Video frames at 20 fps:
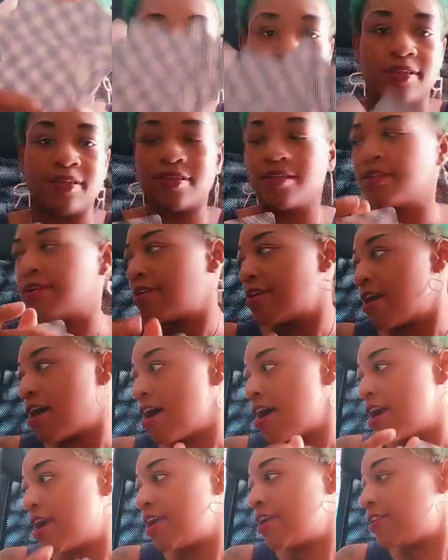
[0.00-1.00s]

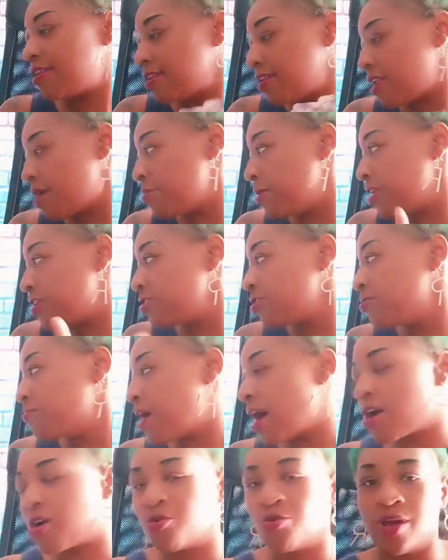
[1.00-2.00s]
All right, let me do
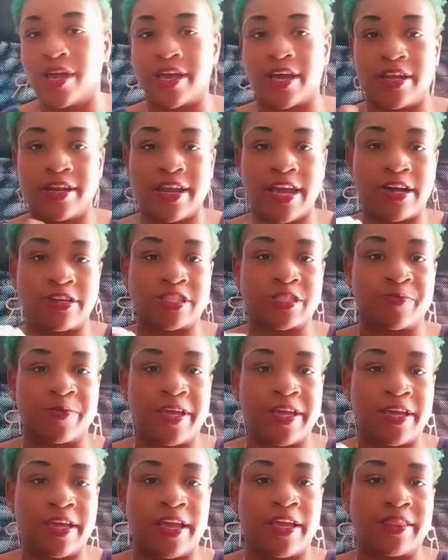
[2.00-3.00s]
my quick
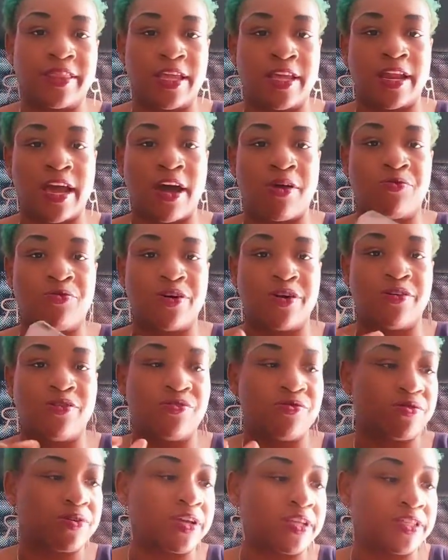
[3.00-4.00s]
announcement and then I
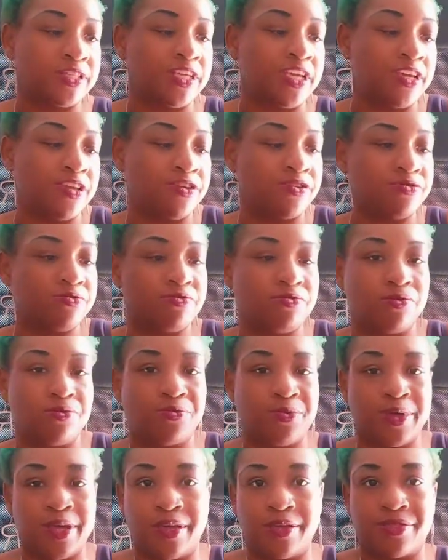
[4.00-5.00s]
will continue
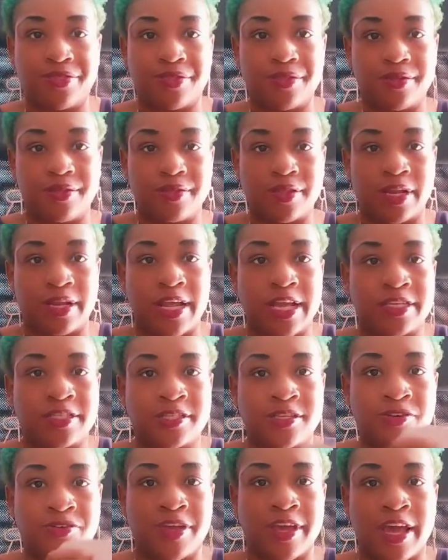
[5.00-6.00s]
with the next
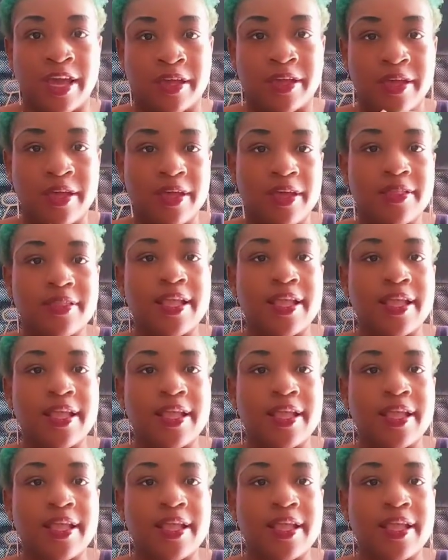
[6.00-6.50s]
zodiac.